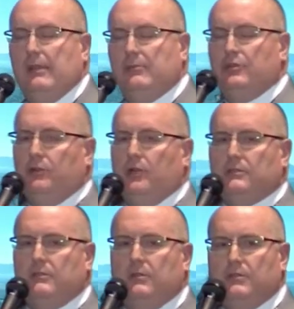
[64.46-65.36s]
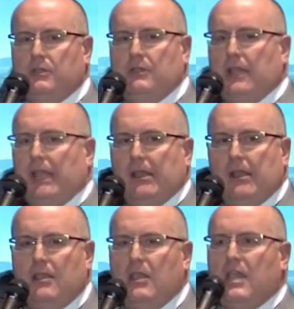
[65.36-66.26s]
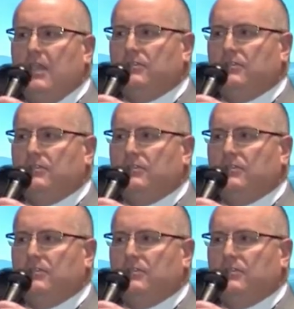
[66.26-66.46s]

imagery resolution data is